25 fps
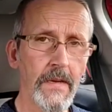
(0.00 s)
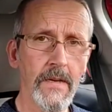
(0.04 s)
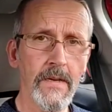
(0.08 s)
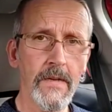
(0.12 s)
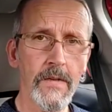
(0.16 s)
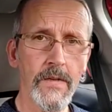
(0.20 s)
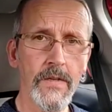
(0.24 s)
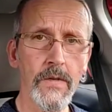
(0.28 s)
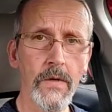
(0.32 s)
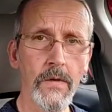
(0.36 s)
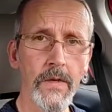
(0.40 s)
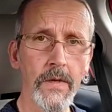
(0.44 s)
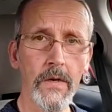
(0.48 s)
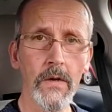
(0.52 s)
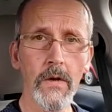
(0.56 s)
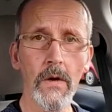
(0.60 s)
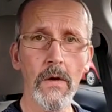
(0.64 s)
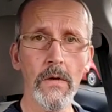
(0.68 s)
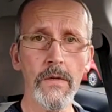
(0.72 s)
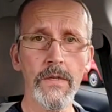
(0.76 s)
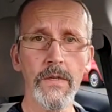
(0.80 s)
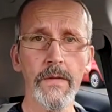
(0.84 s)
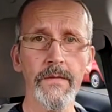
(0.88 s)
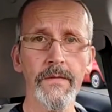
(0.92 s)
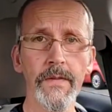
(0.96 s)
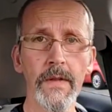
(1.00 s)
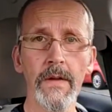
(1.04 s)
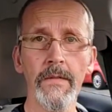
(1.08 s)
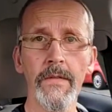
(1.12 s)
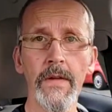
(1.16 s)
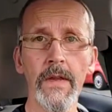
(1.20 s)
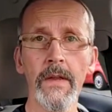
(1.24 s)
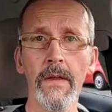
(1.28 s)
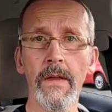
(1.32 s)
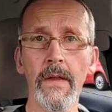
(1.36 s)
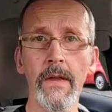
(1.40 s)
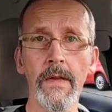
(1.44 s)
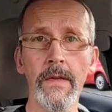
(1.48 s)
So the cost of
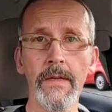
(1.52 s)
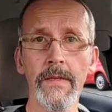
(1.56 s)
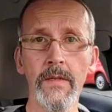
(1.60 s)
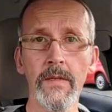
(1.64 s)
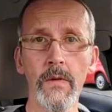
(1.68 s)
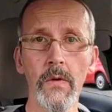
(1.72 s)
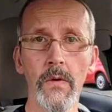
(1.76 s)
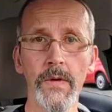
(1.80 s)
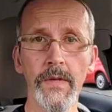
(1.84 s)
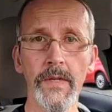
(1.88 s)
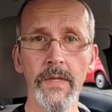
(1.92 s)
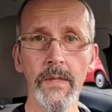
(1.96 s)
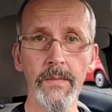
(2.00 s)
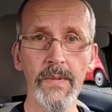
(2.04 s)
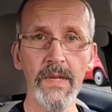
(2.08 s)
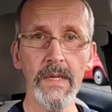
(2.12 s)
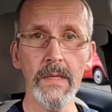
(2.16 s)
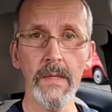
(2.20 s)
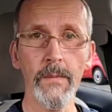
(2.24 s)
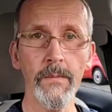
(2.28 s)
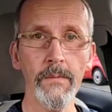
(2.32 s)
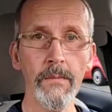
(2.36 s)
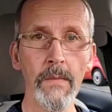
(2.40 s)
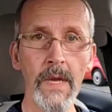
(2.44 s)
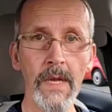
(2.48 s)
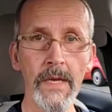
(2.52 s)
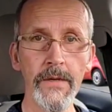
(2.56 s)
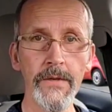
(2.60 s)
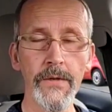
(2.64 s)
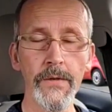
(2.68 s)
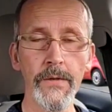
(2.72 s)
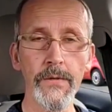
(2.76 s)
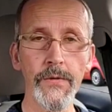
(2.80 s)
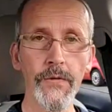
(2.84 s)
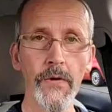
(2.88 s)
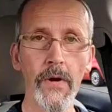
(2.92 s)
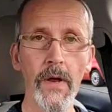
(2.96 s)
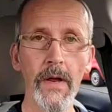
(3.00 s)
living is going to be the
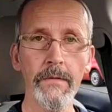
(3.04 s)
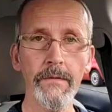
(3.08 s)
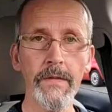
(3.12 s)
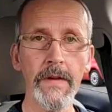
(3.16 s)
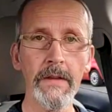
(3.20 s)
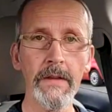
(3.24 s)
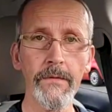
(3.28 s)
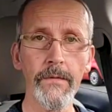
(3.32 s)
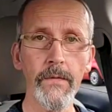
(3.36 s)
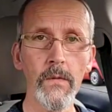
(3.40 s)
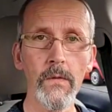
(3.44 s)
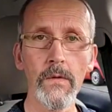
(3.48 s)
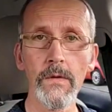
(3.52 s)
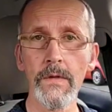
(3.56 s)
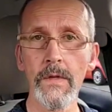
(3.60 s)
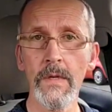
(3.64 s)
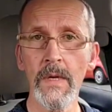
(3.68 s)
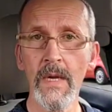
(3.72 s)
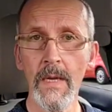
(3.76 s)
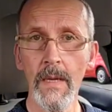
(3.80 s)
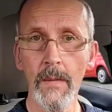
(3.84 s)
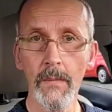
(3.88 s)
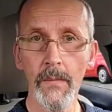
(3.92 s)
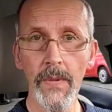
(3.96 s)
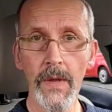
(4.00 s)
major driving force